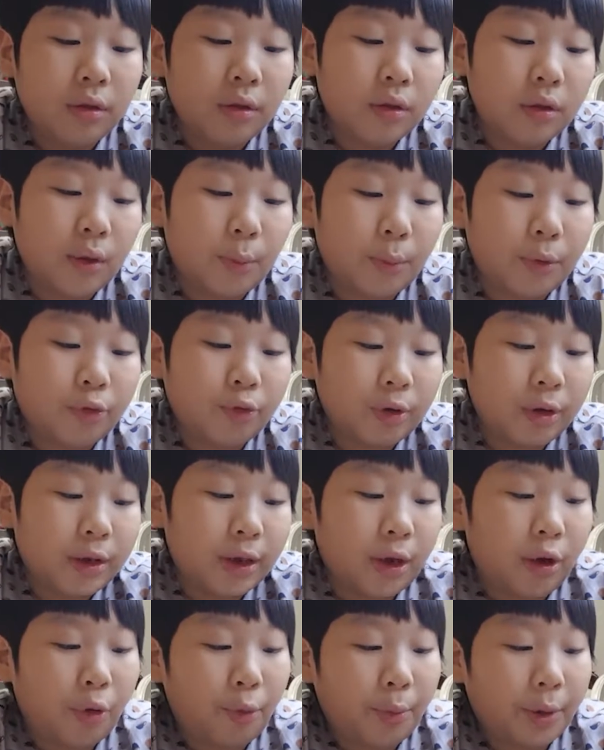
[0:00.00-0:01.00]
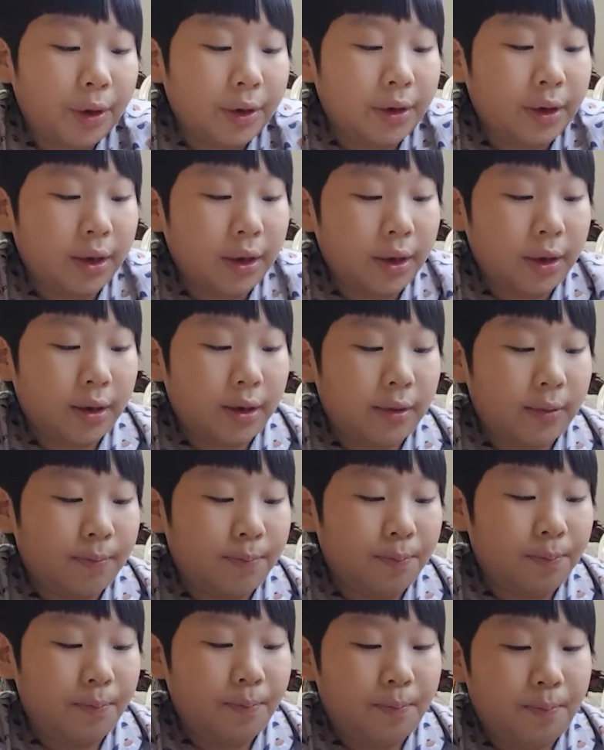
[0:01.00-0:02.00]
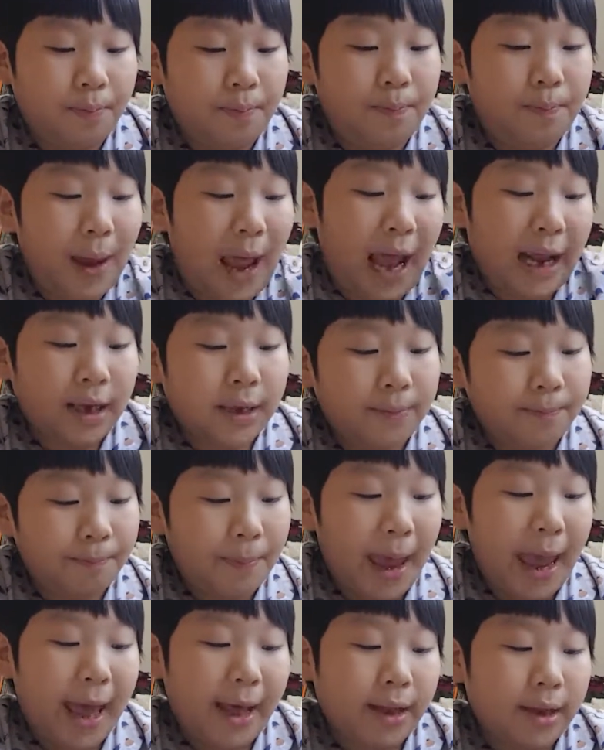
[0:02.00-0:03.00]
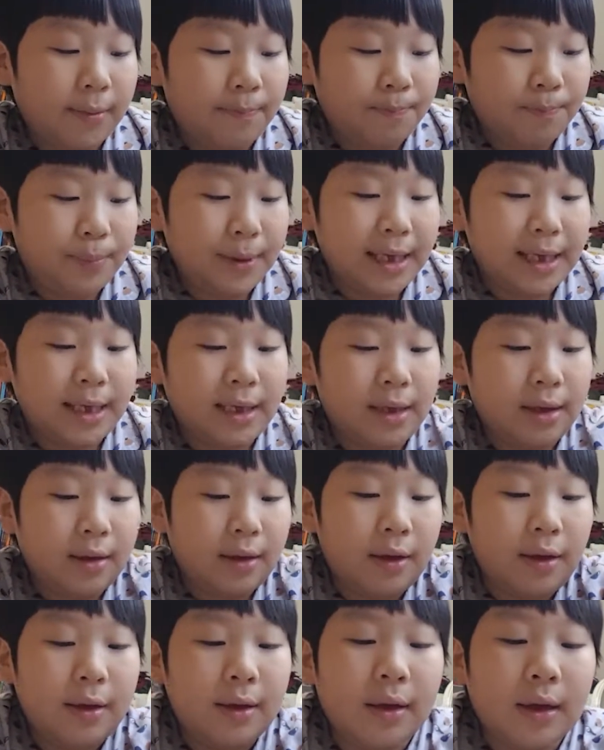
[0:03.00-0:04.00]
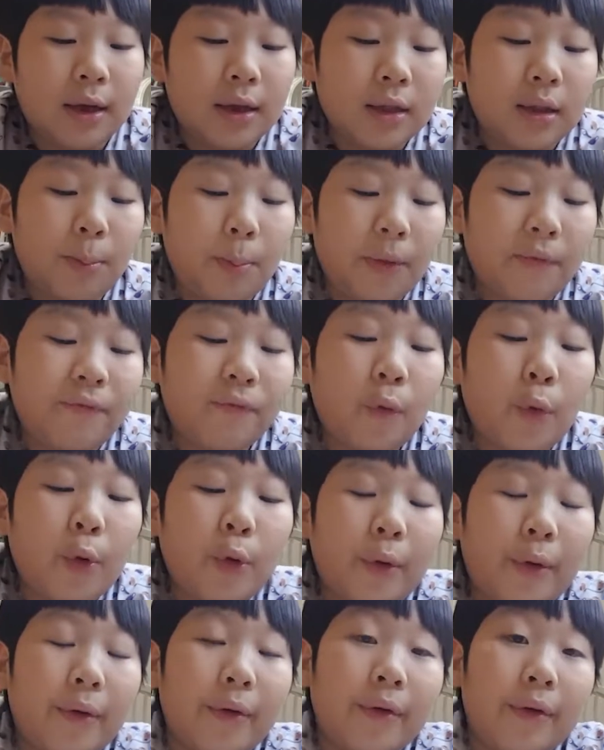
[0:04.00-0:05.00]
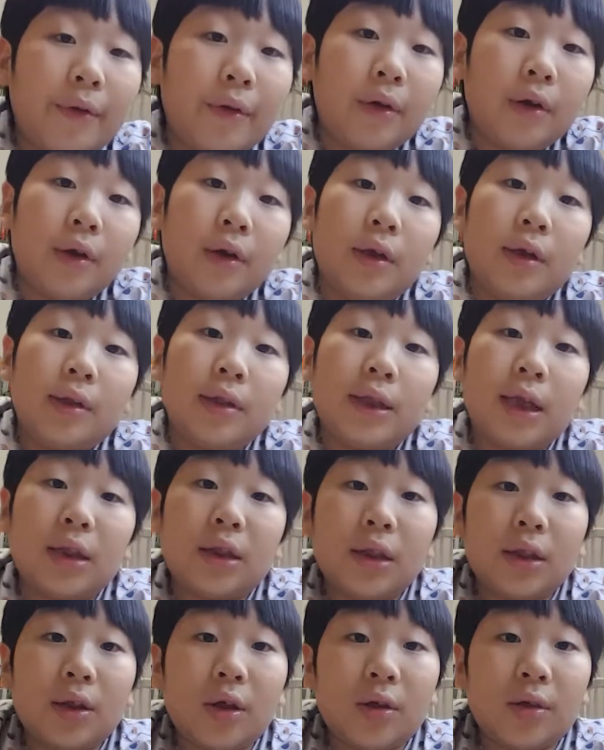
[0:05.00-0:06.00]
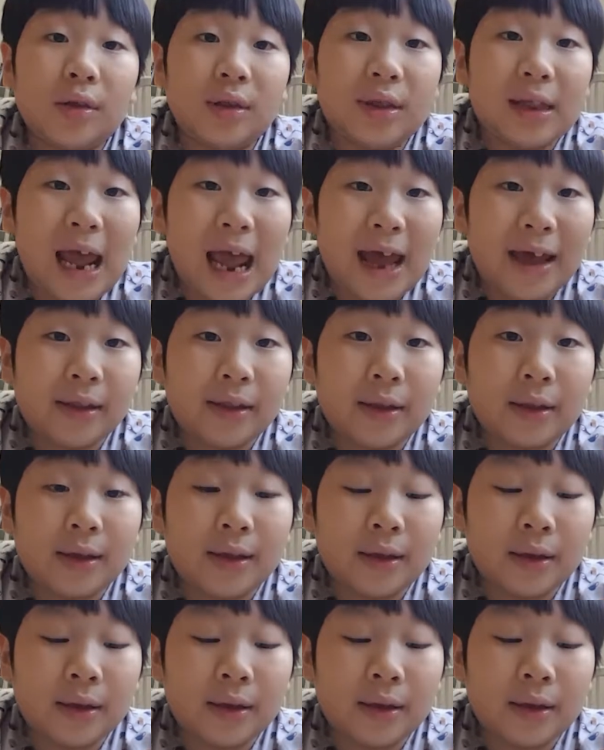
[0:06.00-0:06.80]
Number 3, they already did it. Bat, B. Number 4, this is a desk.